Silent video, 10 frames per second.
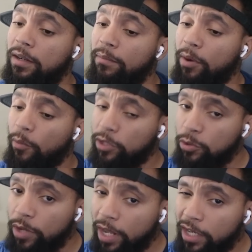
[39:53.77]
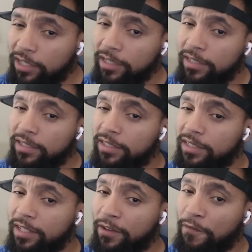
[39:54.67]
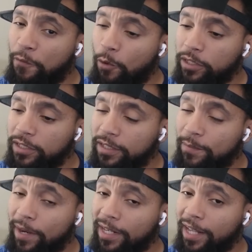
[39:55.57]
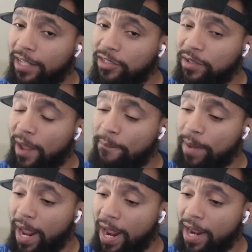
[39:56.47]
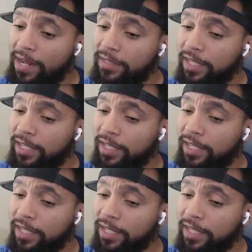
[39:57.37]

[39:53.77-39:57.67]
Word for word: But when you hear the voice of somebody that passed,